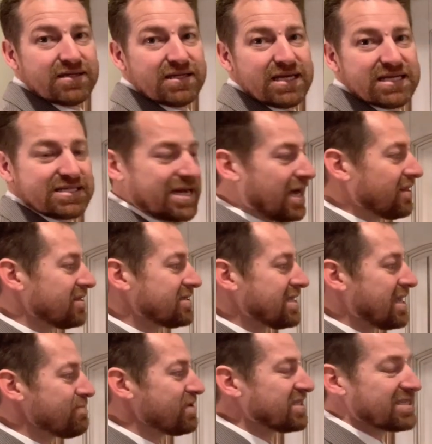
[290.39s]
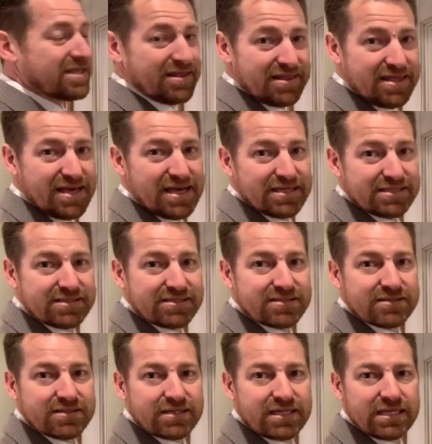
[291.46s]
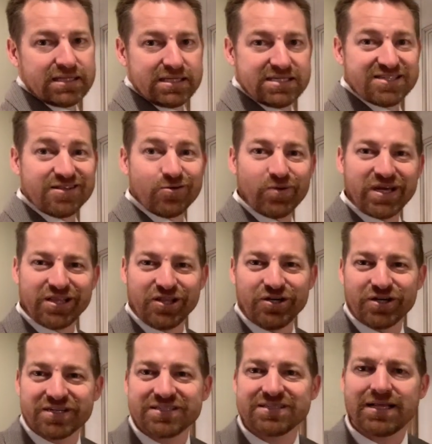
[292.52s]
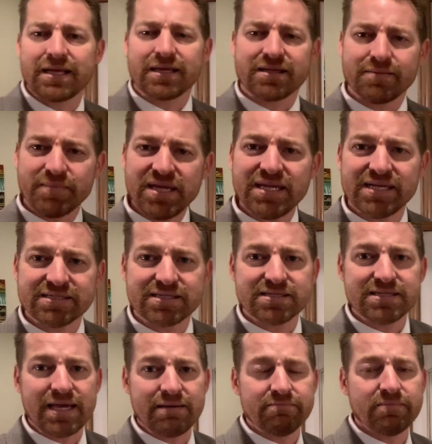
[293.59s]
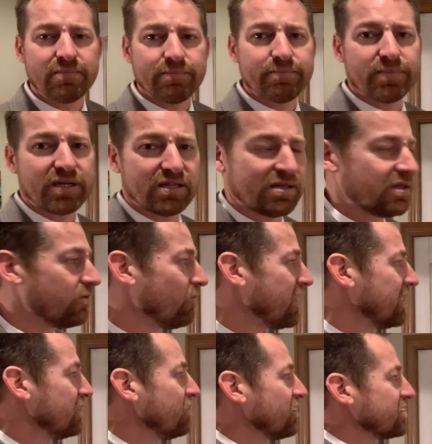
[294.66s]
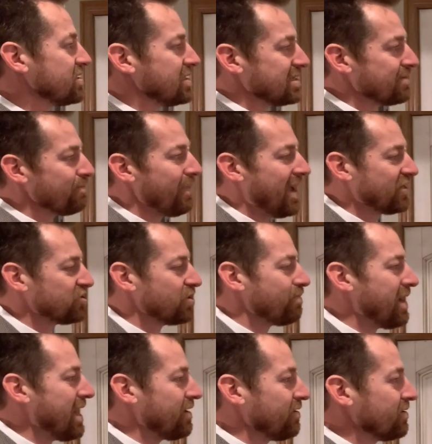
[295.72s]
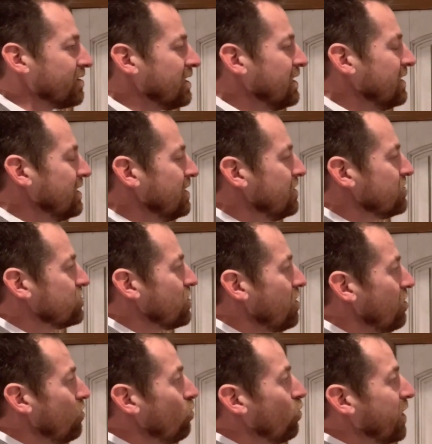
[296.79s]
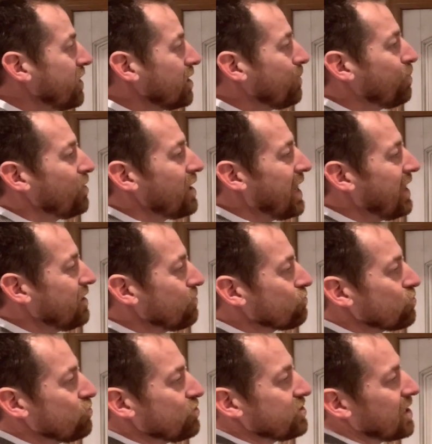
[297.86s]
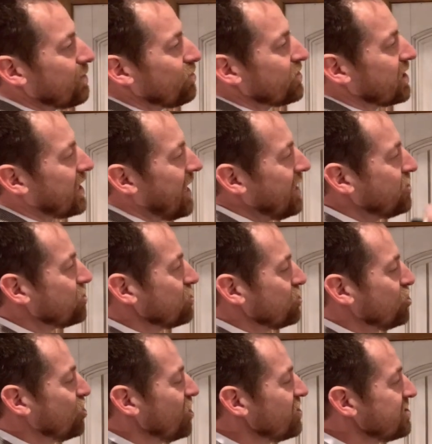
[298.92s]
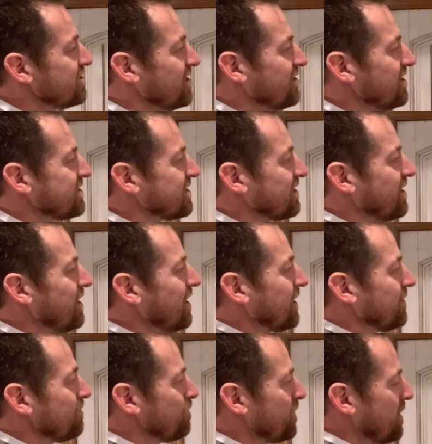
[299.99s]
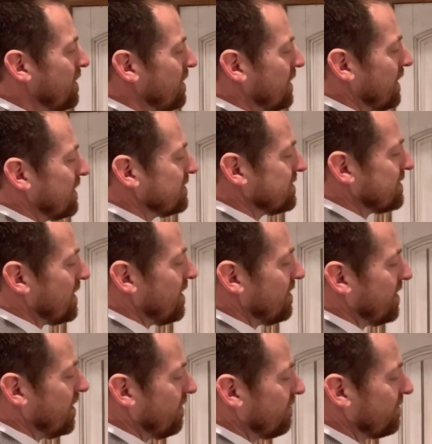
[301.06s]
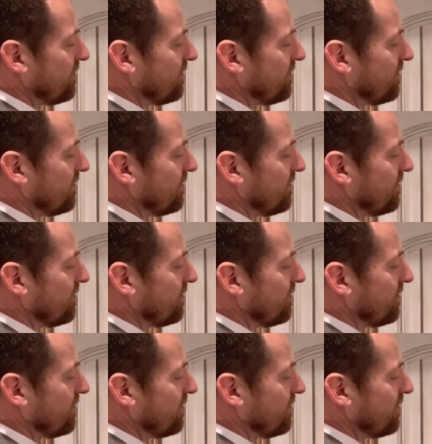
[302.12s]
is not the same as this, at least in the way it looks. Like the meaning's the same, but in the way it looks, it doesn't match the pattern. So we could apply the rule double negation just to this line and say here in